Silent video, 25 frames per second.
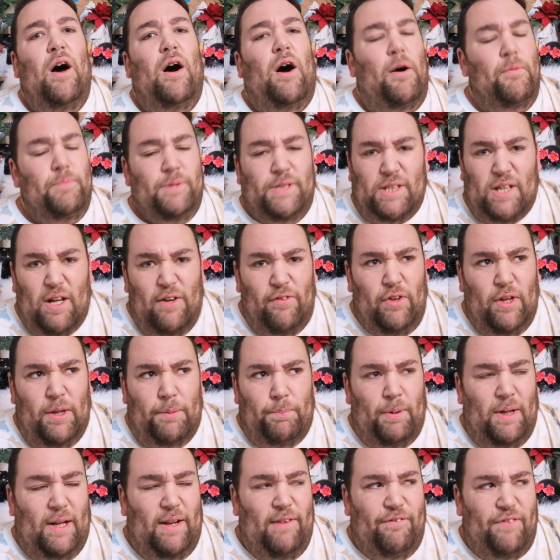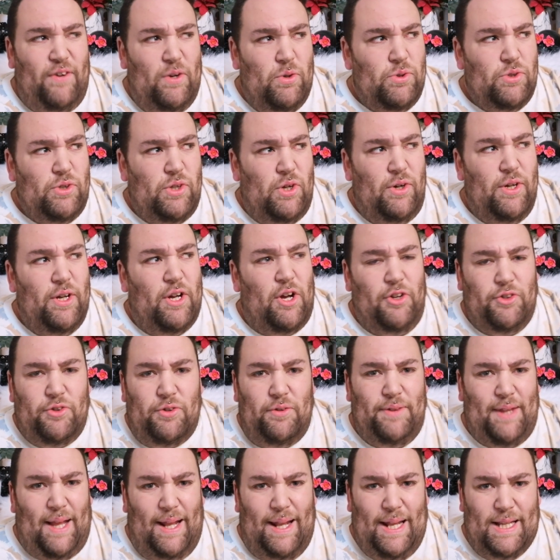I'm sorry, but it feels like I've
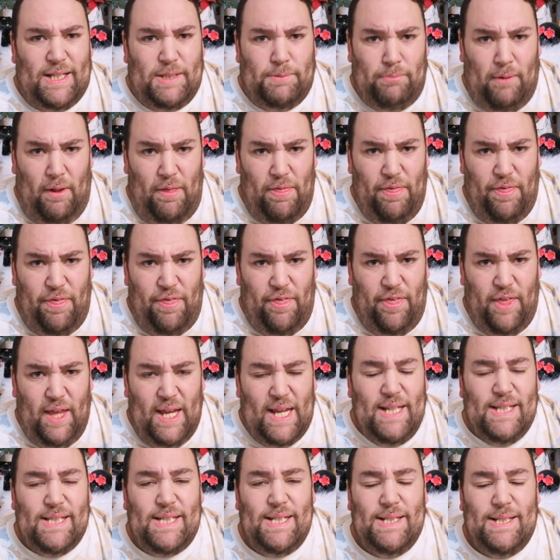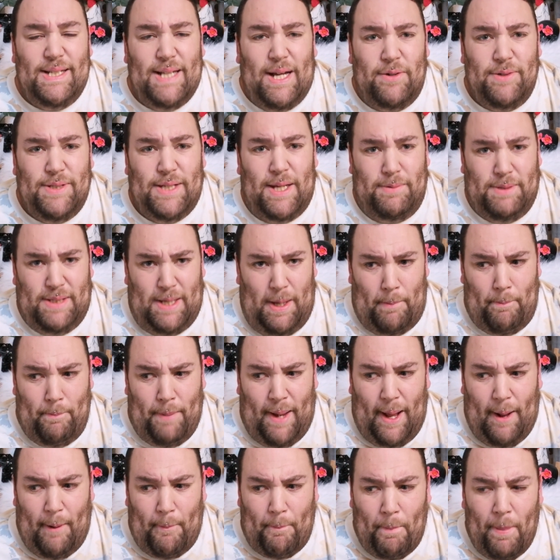done that last month. It is now
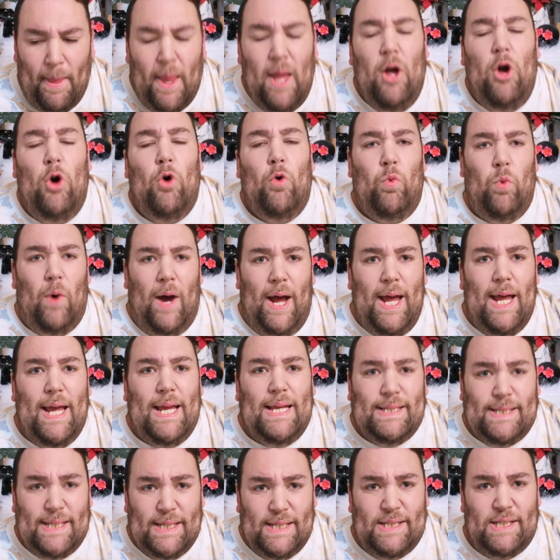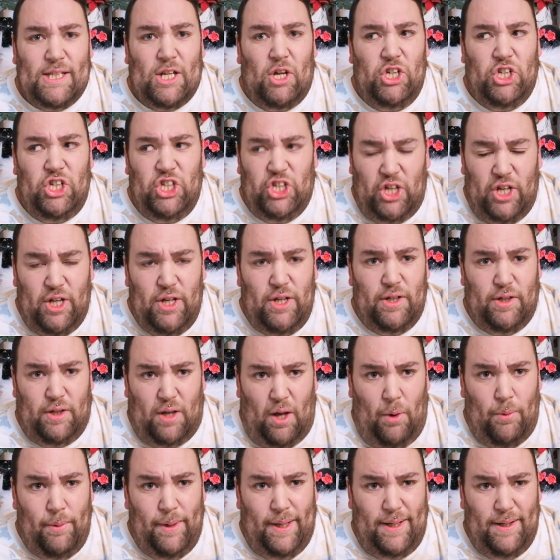September. Where is this year
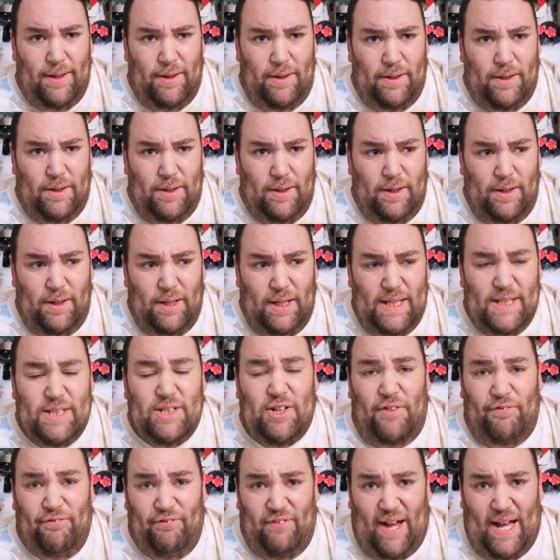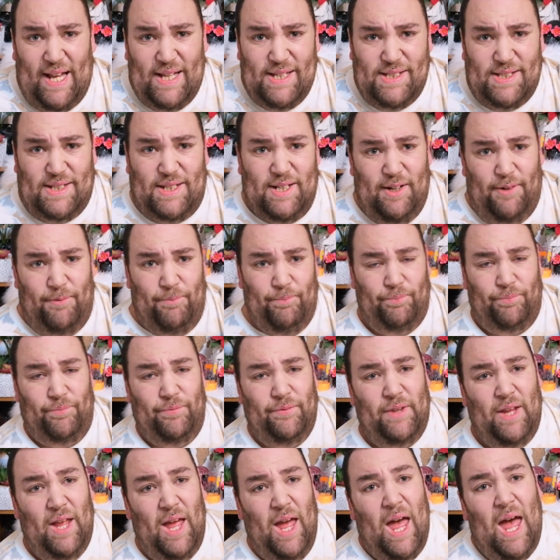going? It's gone fast.
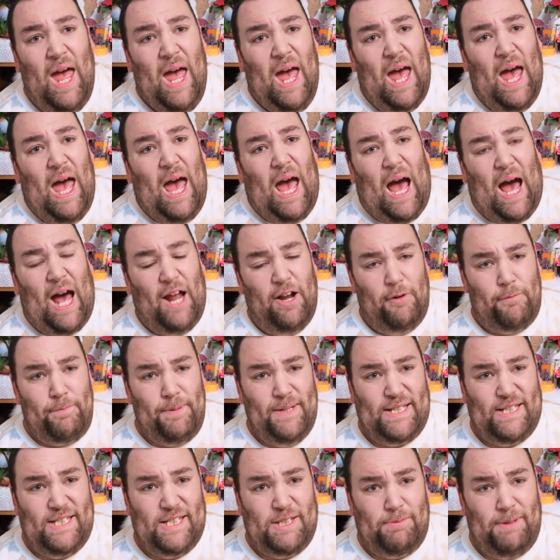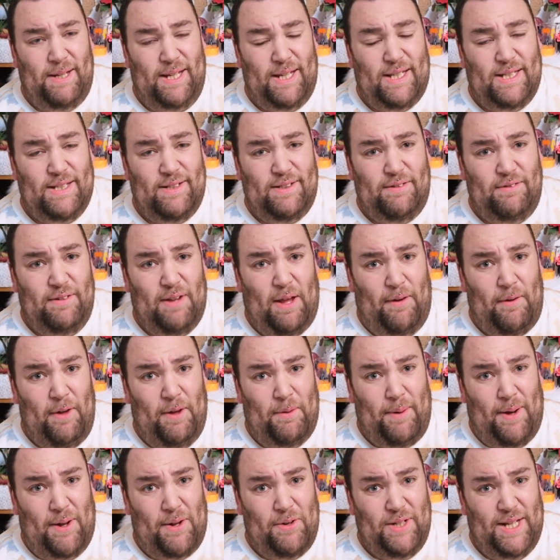And I've been speaking
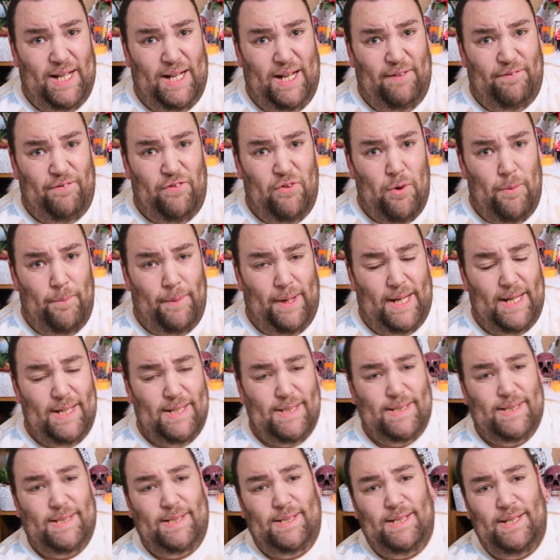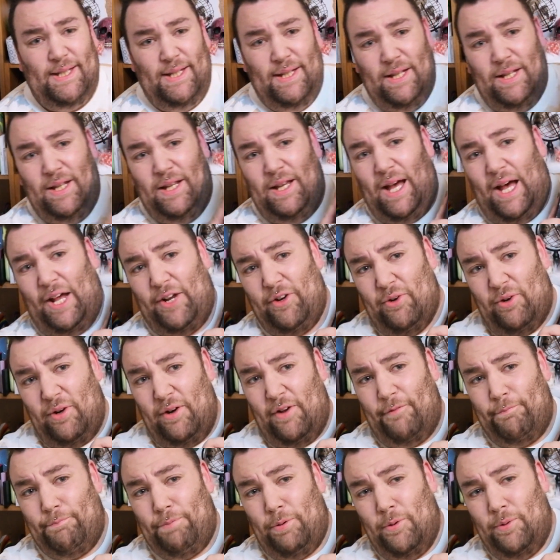about nearly 4 minutes, and
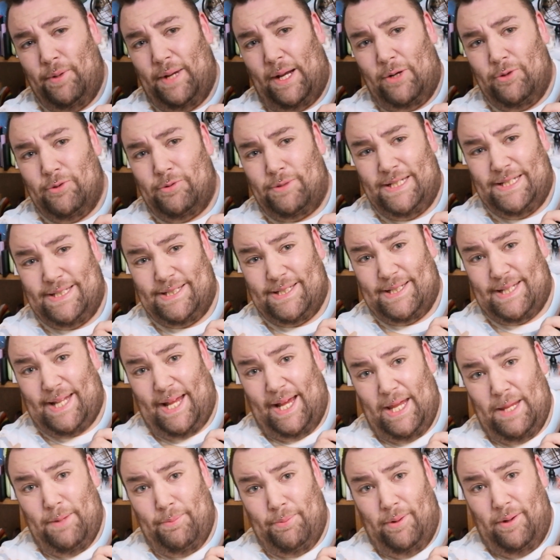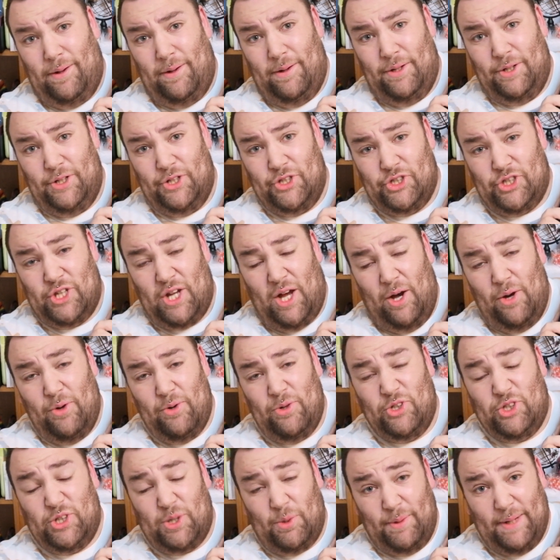all I've pulled out is a table.
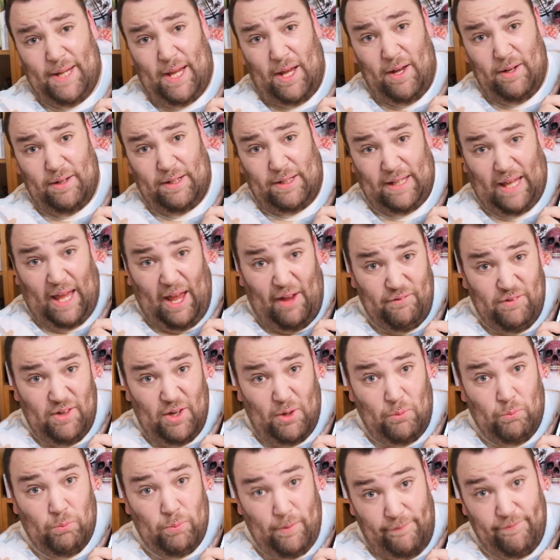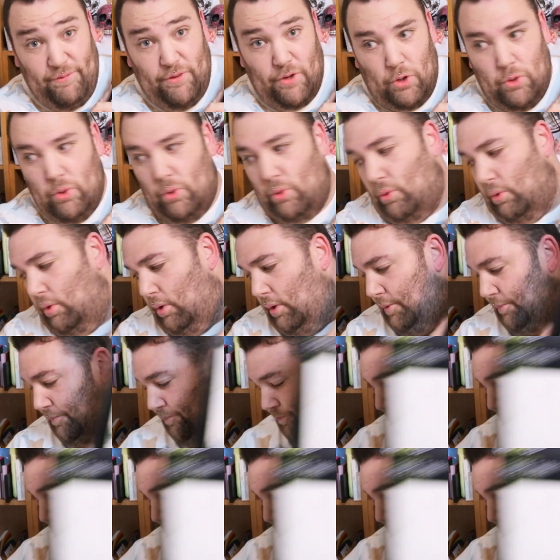So, shall we get carry on with the haul?